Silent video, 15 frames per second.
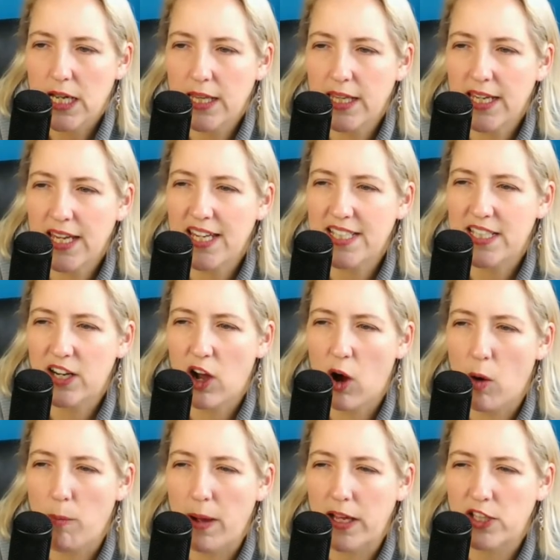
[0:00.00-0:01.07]
think he did a
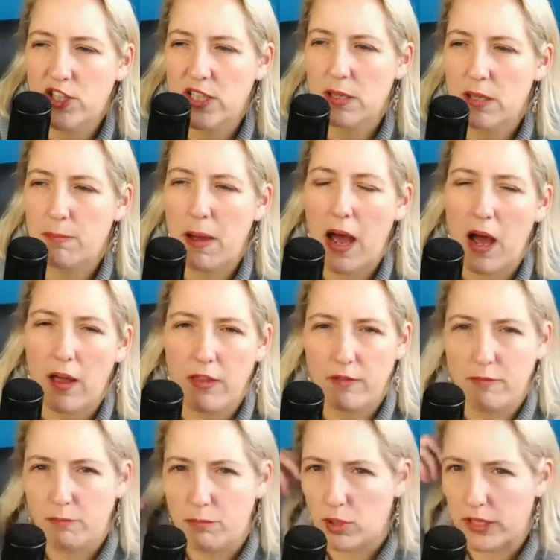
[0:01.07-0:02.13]
whole bunch in the bath
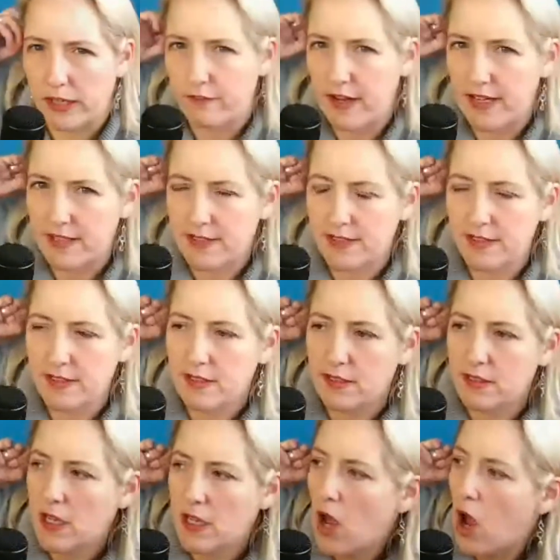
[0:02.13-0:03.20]
and pulling
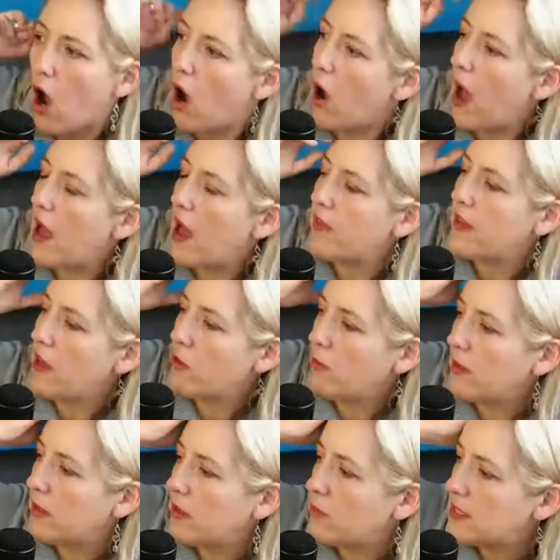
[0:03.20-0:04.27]
faces. And the other
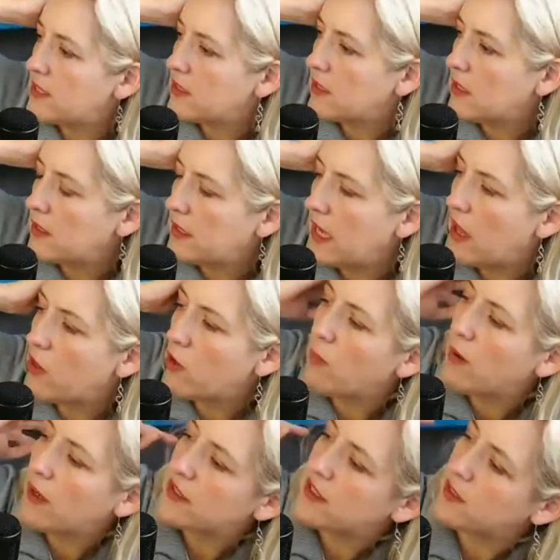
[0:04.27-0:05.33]

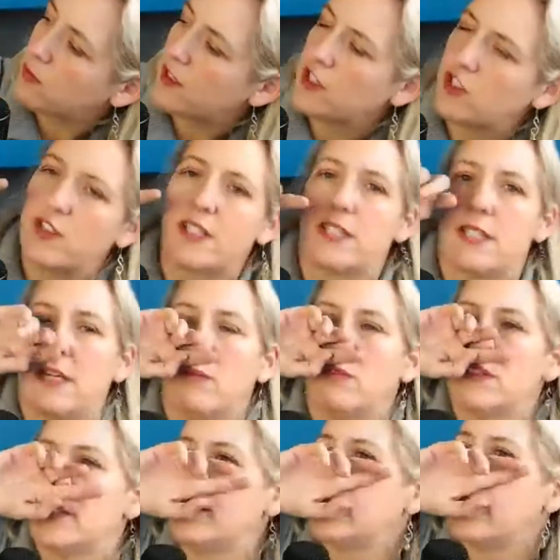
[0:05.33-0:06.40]
ones that were interesting
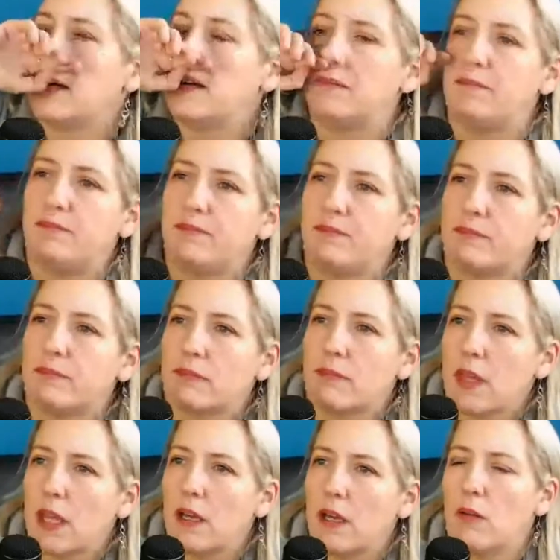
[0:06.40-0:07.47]
was,
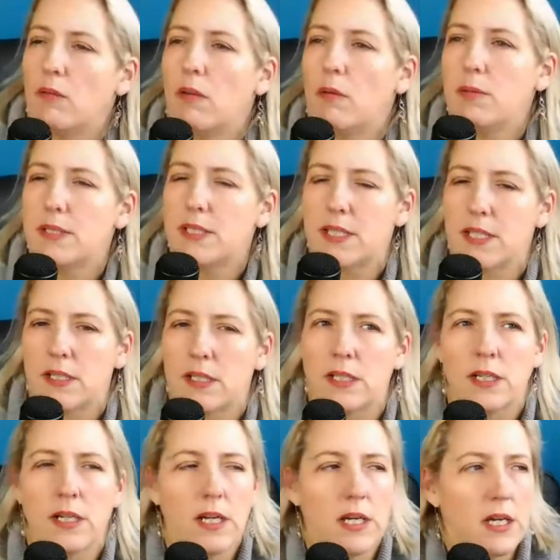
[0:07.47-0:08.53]
what was the
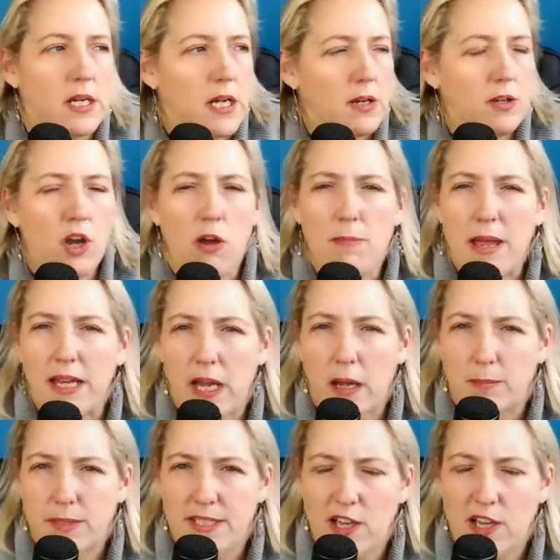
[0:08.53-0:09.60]
no
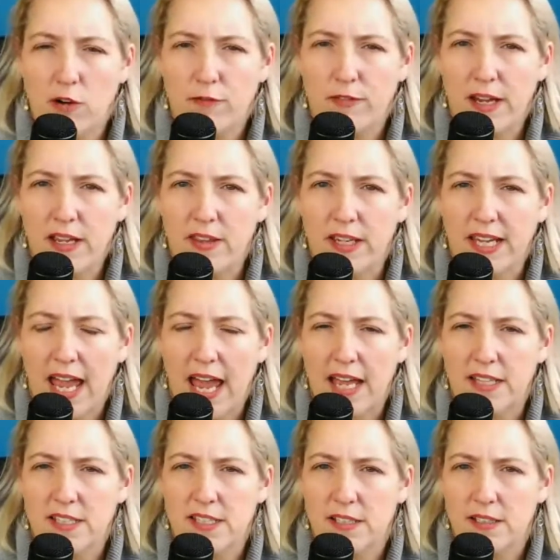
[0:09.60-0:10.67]
makeup selfie, the
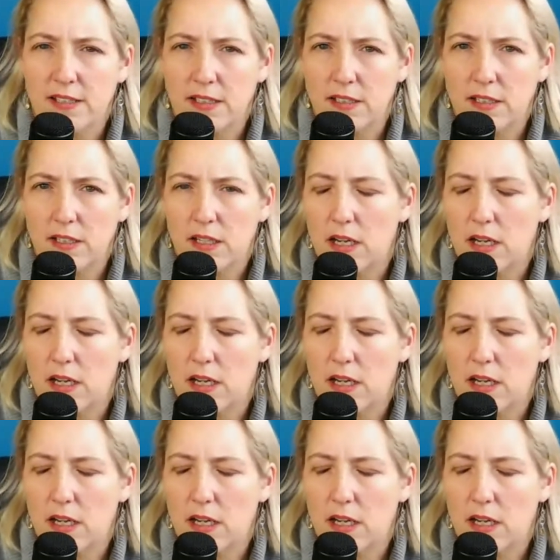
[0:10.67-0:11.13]
cancer